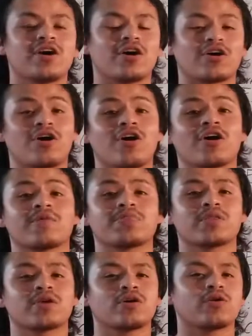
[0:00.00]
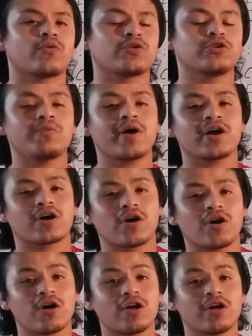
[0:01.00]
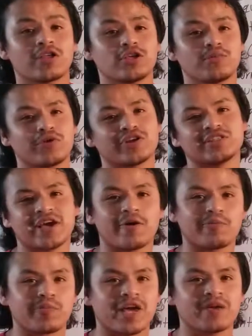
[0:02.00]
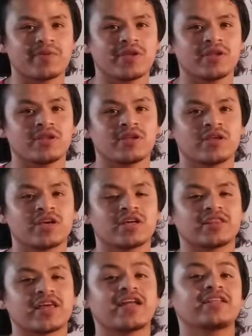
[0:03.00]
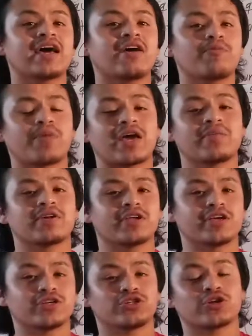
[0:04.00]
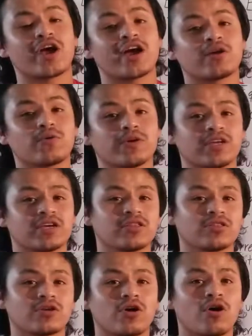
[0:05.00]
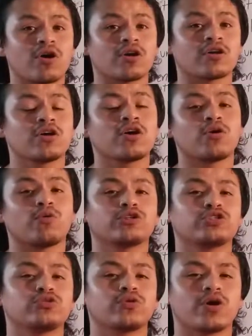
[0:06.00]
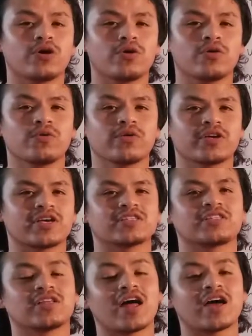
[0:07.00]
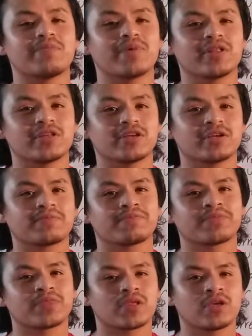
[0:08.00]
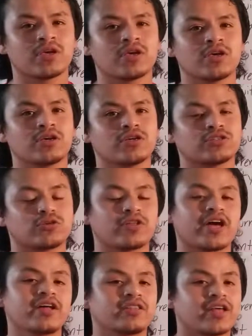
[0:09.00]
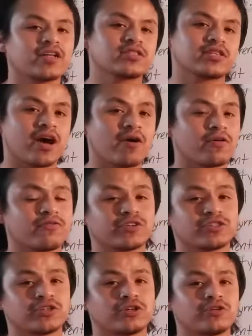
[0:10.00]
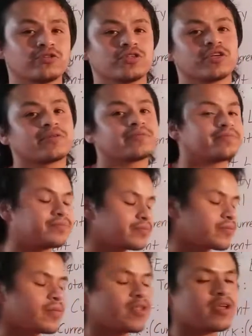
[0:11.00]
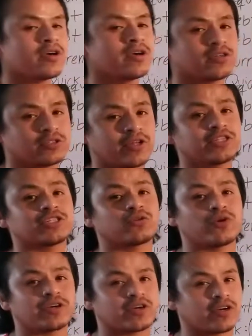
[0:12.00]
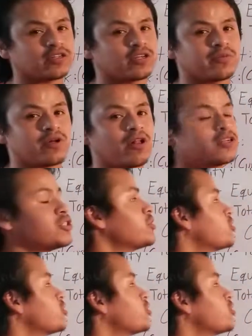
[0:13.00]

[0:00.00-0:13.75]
a car. When you buy a car and you put a down payment, that down payment is your equity in the car. What you owe is the liability. So that's how efficient you're using. So that's just quick terminology.